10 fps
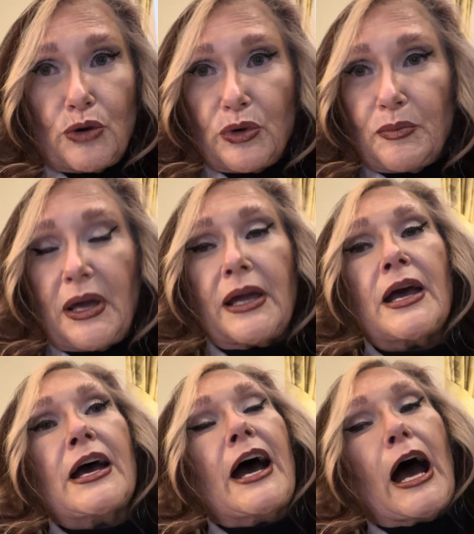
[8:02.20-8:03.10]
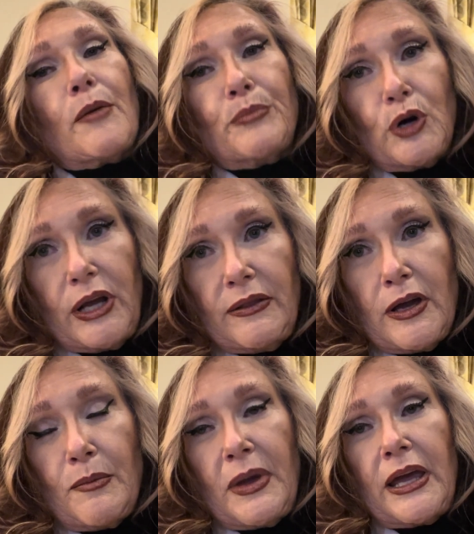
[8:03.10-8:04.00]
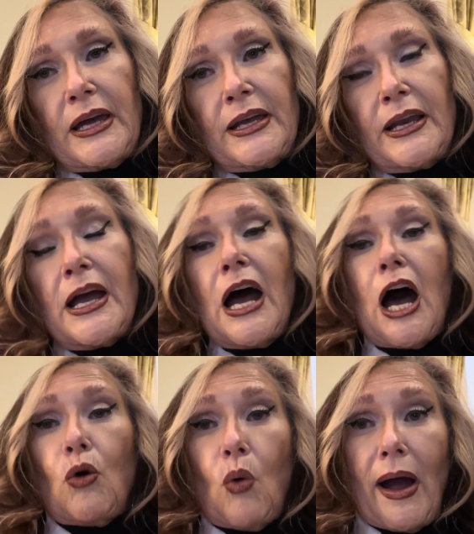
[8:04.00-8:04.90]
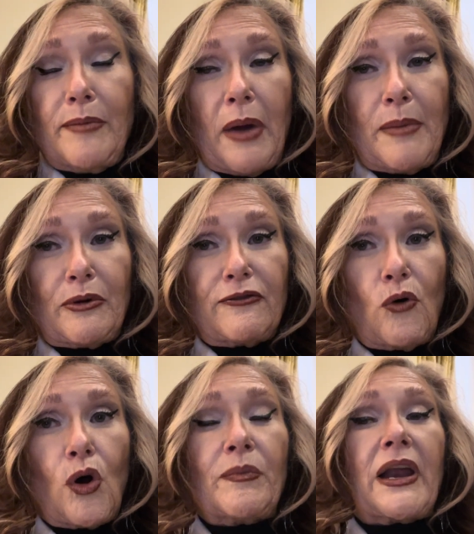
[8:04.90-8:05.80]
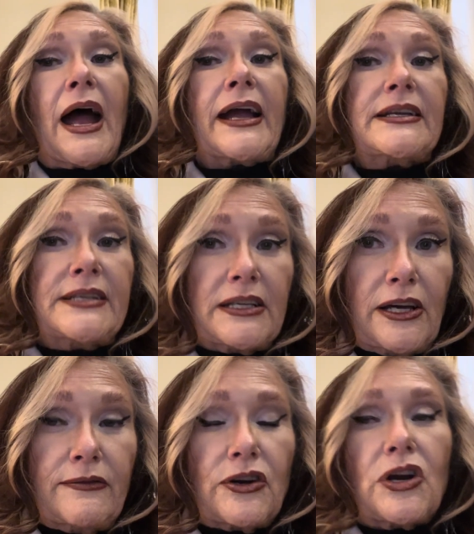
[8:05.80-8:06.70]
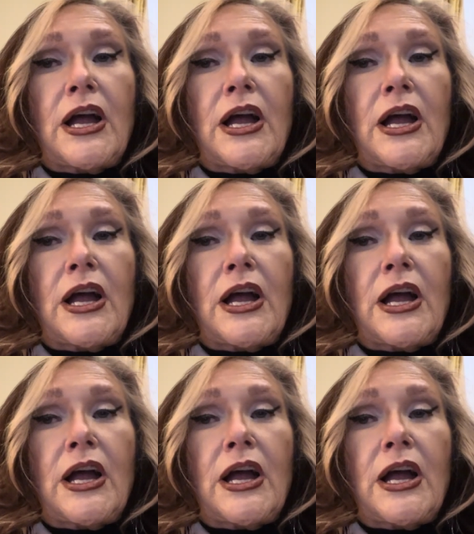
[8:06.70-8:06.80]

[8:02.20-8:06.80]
with me, I'm putting them in a white paper form that I can deliver.